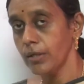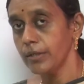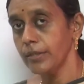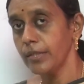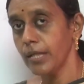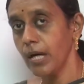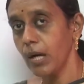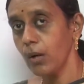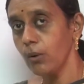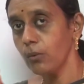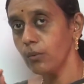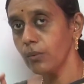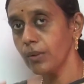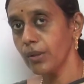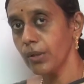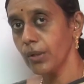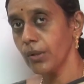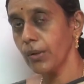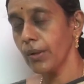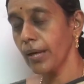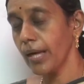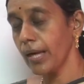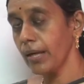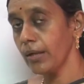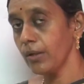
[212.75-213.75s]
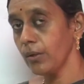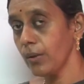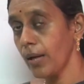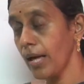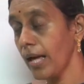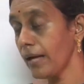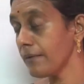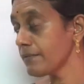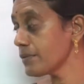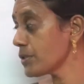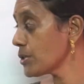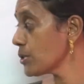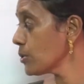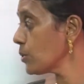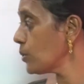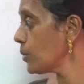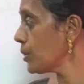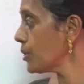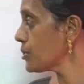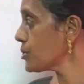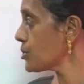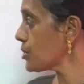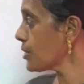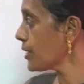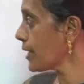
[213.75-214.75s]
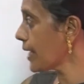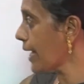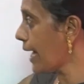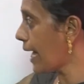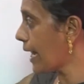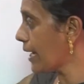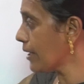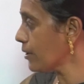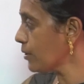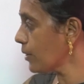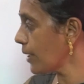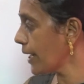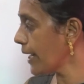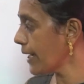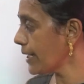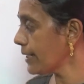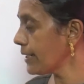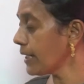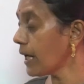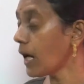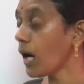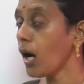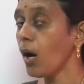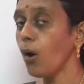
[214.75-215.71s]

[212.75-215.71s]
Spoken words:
Now you can, you have to, you should calculate